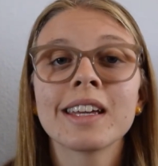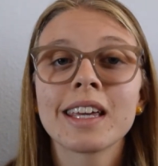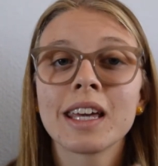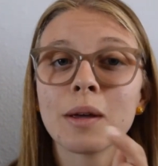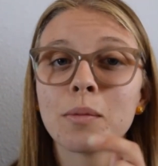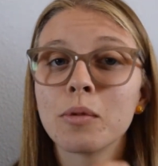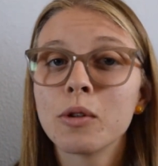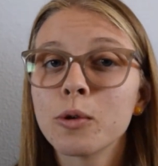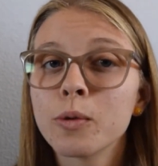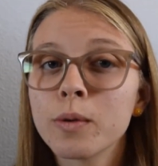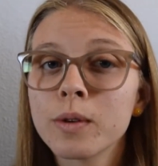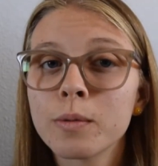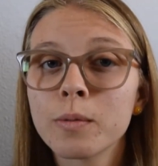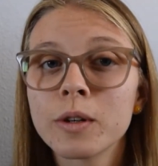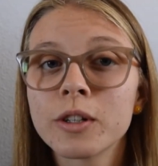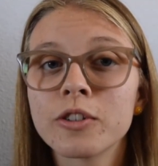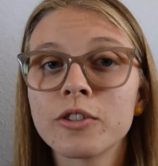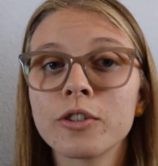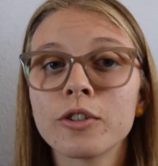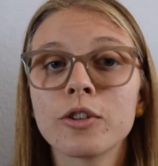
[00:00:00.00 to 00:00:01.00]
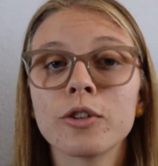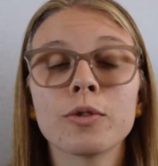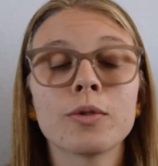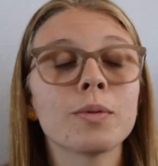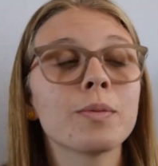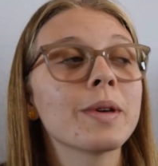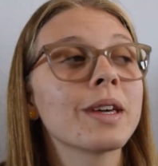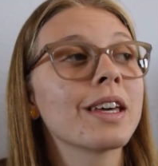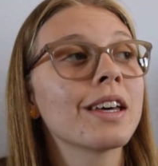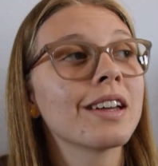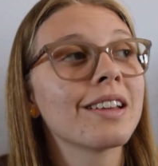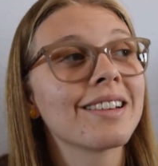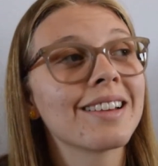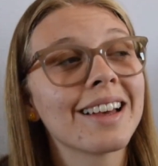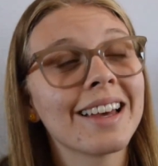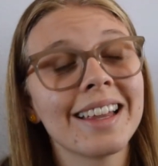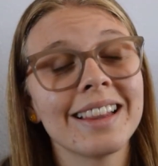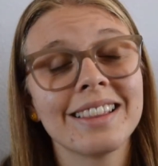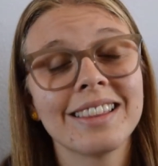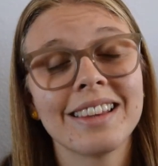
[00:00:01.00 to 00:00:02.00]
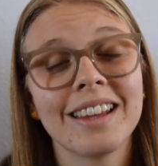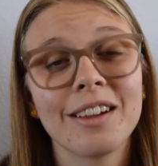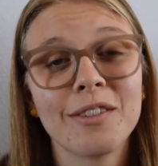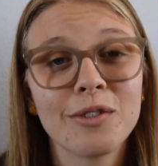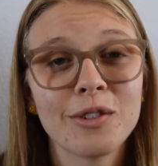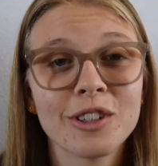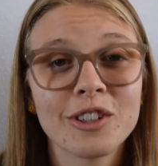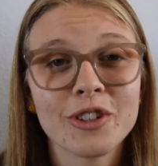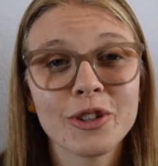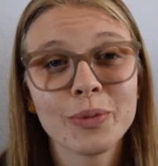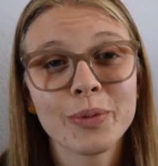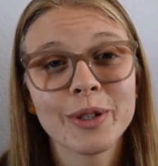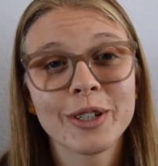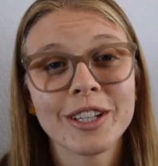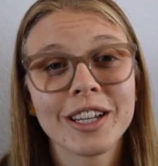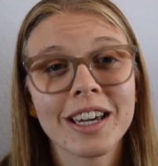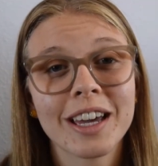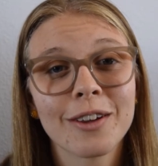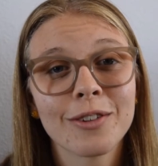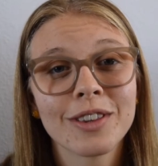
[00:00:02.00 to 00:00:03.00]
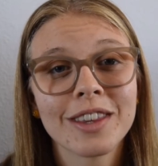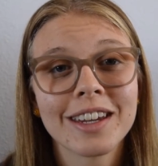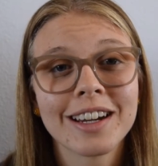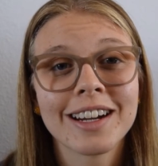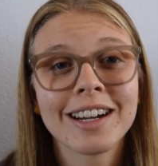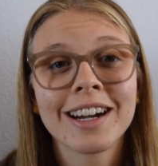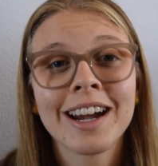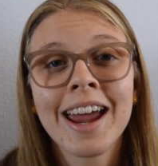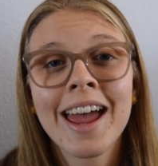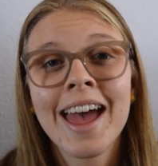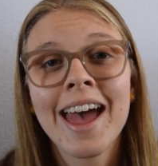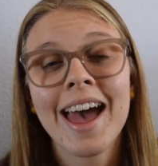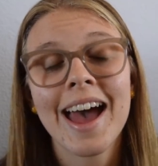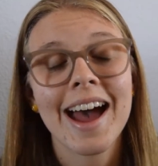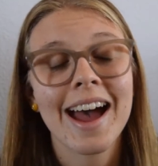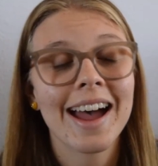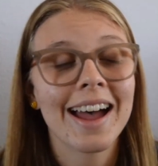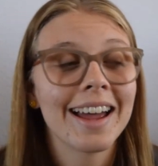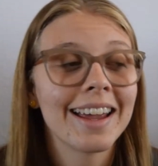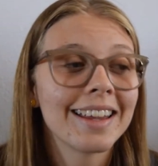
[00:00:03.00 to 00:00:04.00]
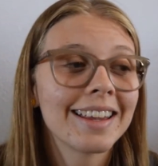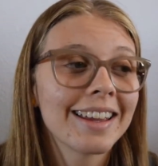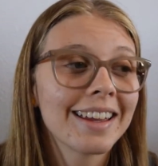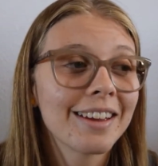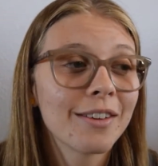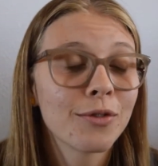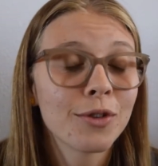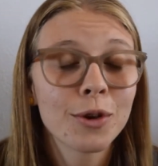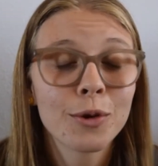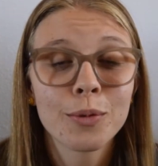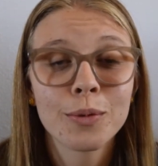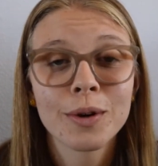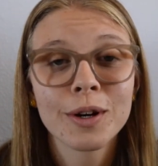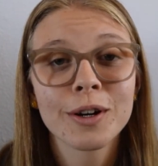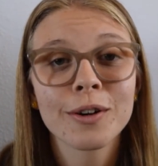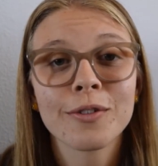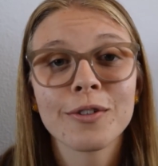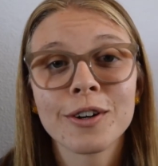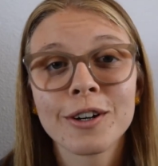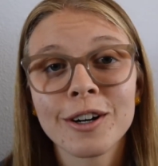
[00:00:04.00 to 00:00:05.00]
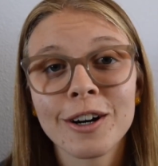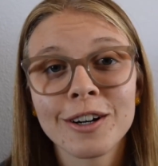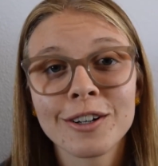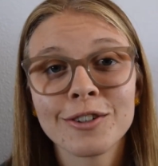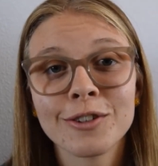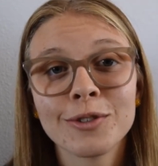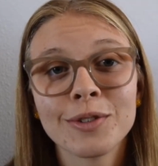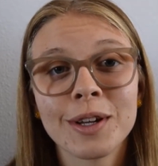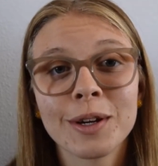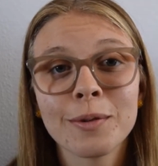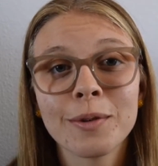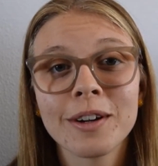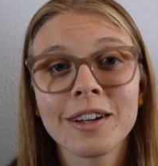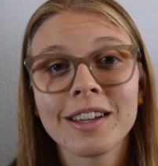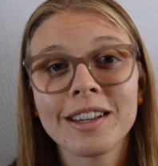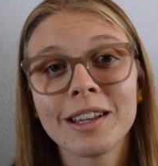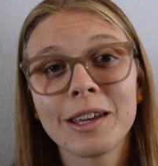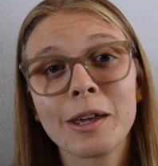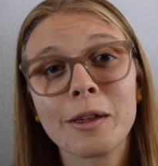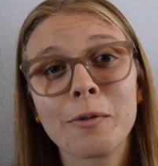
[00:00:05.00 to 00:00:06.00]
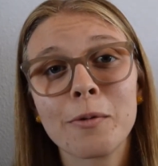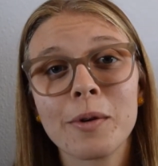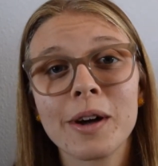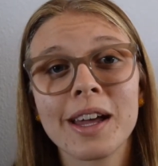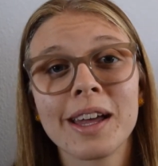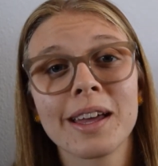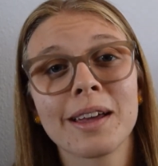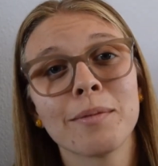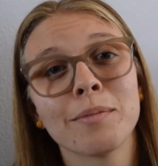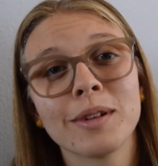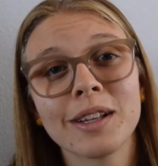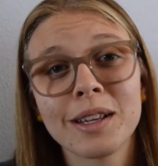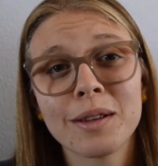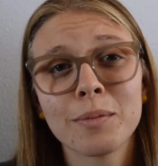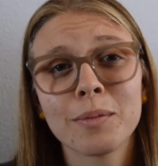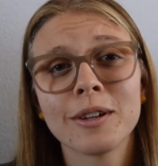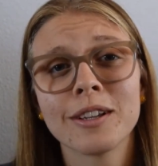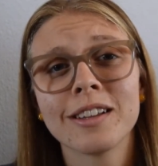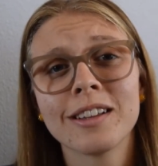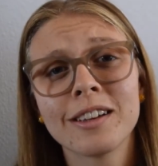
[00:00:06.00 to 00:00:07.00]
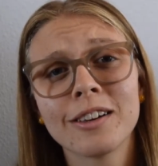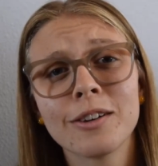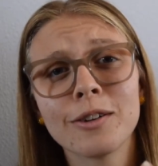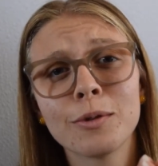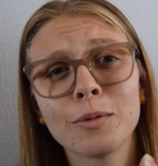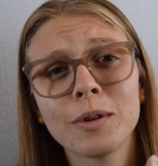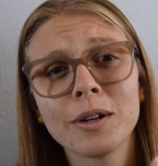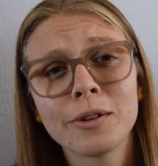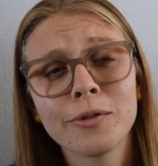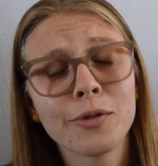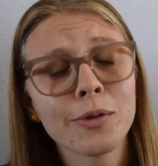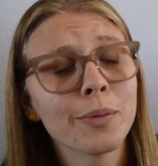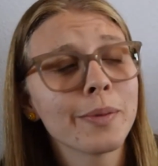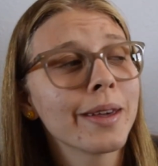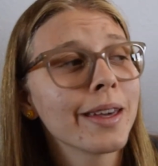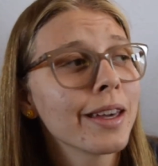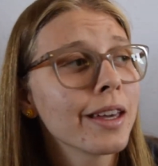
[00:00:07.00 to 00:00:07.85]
Keep doing what you're doing because I love what you're putting out there. And if you work for Cartoon Network in any way, please put in a good word for me.